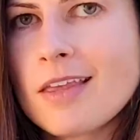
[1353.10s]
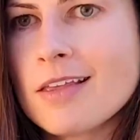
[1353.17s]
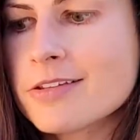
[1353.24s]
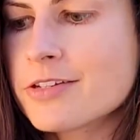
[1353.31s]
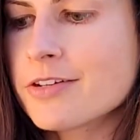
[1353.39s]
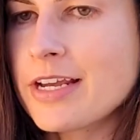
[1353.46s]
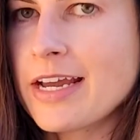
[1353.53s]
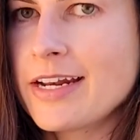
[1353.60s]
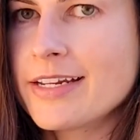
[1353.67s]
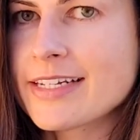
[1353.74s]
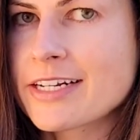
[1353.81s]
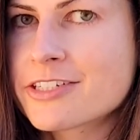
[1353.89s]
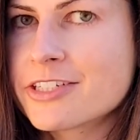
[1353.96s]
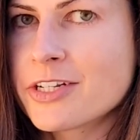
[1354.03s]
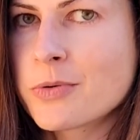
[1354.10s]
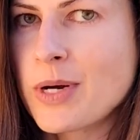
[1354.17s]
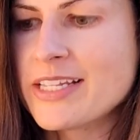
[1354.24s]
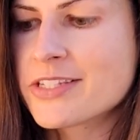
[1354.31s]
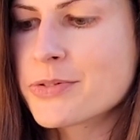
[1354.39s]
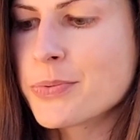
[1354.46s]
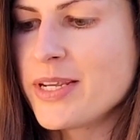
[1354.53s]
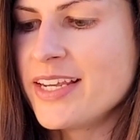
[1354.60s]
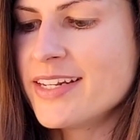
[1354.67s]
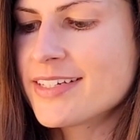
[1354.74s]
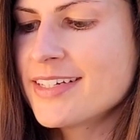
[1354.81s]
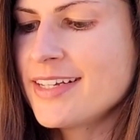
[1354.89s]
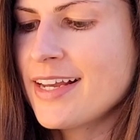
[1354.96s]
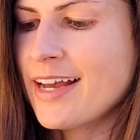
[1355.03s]
So yeah, it is actually quite
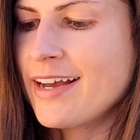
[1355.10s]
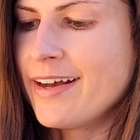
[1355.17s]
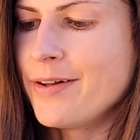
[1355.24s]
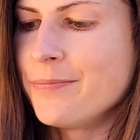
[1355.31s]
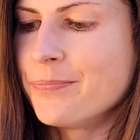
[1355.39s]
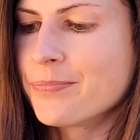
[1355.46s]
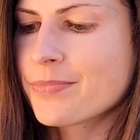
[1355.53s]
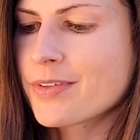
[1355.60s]
sweet. Um,